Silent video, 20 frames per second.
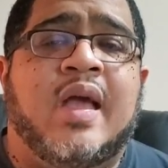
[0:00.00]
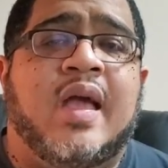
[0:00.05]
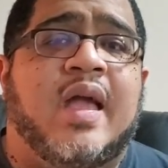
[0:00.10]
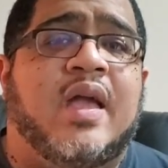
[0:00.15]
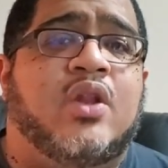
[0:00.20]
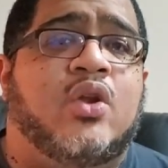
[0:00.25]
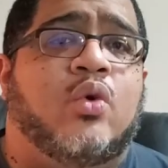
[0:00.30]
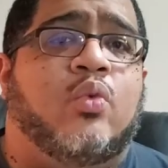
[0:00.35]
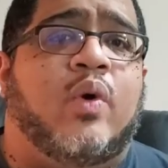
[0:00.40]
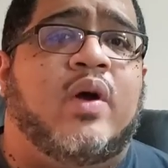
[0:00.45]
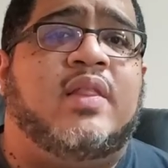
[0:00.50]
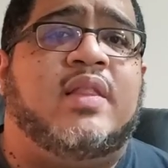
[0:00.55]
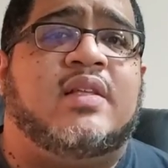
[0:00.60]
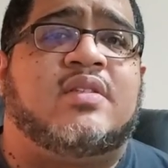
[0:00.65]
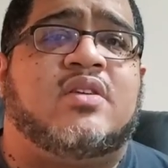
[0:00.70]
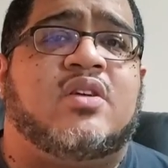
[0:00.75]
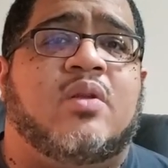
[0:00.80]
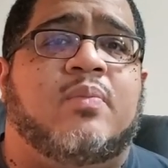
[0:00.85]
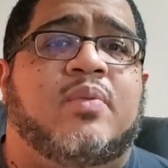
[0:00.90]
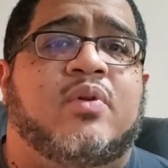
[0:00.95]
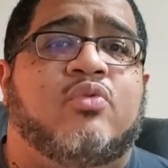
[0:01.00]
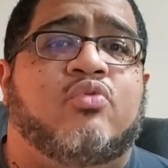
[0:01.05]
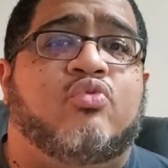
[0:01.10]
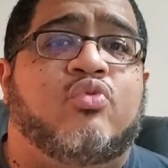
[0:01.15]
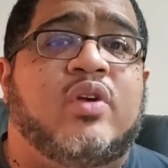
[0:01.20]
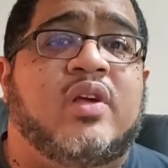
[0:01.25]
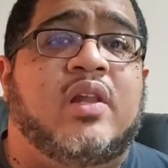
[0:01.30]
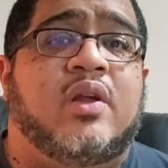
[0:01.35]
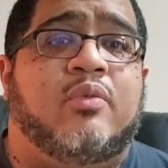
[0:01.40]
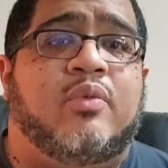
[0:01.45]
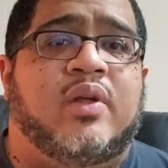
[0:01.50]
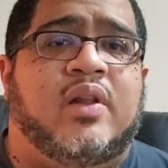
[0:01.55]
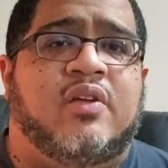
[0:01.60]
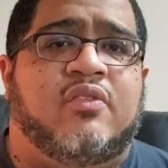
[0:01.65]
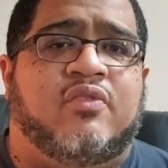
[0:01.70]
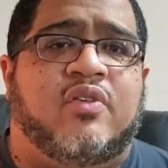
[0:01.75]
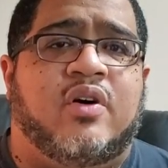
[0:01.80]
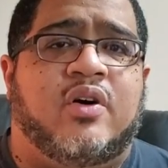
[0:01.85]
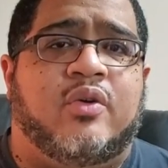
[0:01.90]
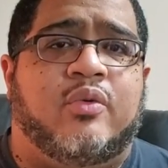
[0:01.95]
in a way that's going to be really, really
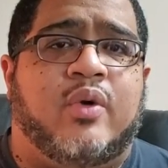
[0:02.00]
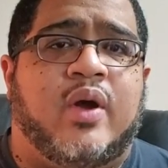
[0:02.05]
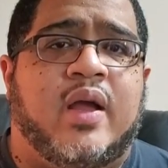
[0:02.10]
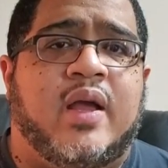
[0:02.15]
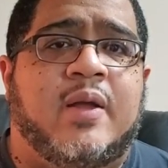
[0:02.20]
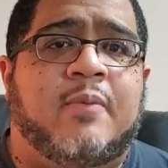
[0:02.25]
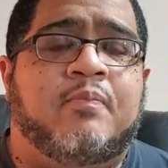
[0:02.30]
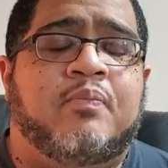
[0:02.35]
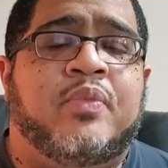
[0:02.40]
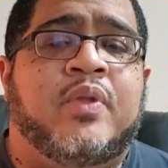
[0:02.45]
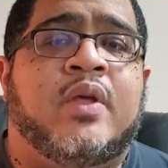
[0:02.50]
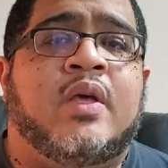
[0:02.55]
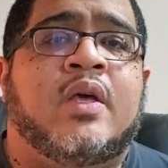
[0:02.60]
fun, right?